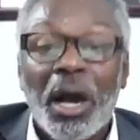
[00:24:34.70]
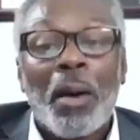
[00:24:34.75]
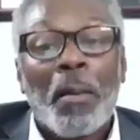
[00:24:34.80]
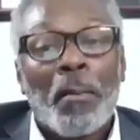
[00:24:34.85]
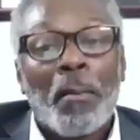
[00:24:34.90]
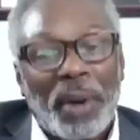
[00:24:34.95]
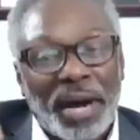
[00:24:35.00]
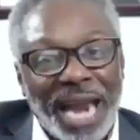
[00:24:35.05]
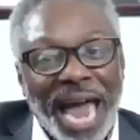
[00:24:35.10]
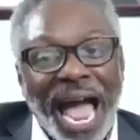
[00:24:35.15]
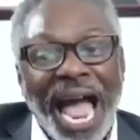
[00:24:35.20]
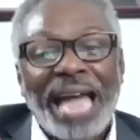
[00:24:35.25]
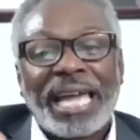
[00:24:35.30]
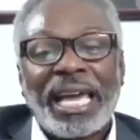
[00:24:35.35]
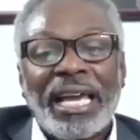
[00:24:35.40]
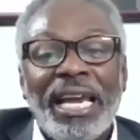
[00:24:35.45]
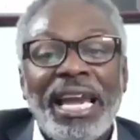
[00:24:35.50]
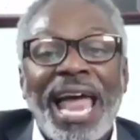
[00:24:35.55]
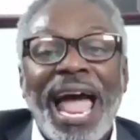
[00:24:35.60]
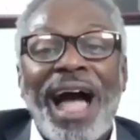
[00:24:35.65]
but I
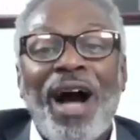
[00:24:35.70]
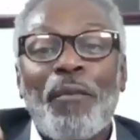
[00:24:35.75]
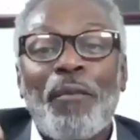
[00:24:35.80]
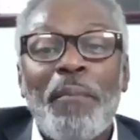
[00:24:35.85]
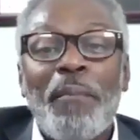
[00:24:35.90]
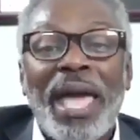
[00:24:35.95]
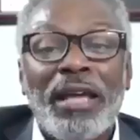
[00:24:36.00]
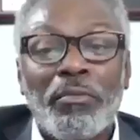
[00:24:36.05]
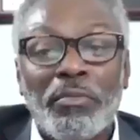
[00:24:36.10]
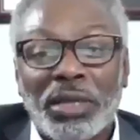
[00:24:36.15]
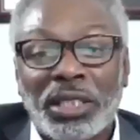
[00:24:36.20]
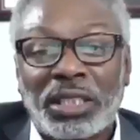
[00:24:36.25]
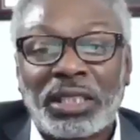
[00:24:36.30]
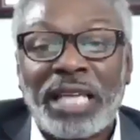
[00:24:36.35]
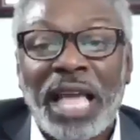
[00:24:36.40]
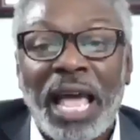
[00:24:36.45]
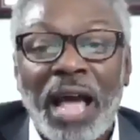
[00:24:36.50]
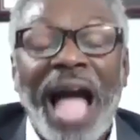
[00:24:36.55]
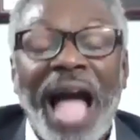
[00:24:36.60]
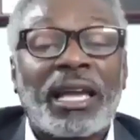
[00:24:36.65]
can now make
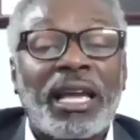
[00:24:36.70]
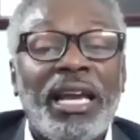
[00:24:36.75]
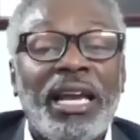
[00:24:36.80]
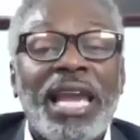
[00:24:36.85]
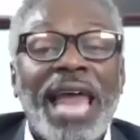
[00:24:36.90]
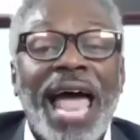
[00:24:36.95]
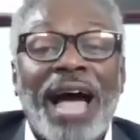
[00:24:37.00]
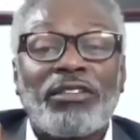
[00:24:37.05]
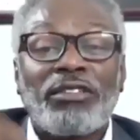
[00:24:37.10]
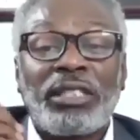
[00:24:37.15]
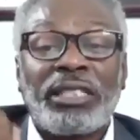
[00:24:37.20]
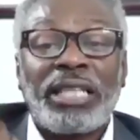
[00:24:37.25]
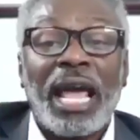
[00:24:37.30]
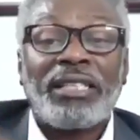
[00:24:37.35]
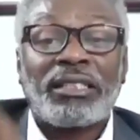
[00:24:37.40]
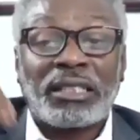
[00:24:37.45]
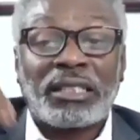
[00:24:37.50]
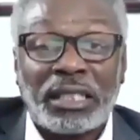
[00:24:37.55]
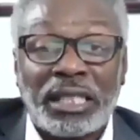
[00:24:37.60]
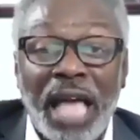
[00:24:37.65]
mistakes. I can now
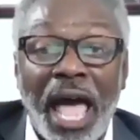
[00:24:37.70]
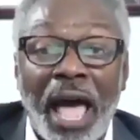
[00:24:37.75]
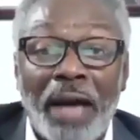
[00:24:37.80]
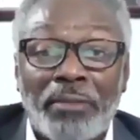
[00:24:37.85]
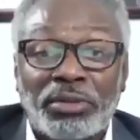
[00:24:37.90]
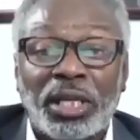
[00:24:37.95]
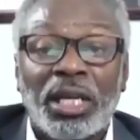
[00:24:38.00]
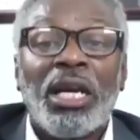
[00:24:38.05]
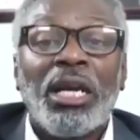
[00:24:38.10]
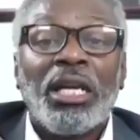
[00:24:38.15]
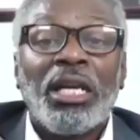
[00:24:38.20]
take steps